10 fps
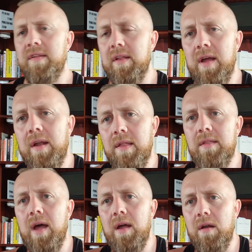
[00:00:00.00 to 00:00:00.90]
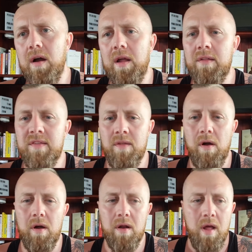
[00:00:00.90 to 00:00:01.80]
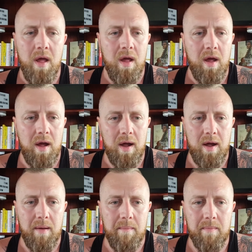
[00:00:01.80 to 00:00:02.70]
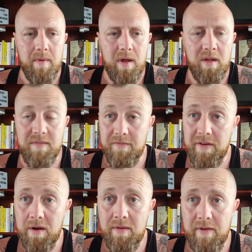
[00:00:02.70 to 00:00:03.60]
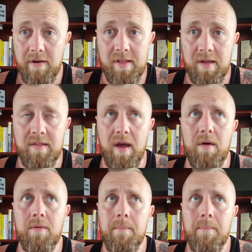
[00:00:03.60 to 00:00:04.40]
At the end of the day, like, it's not it's very, very detailed.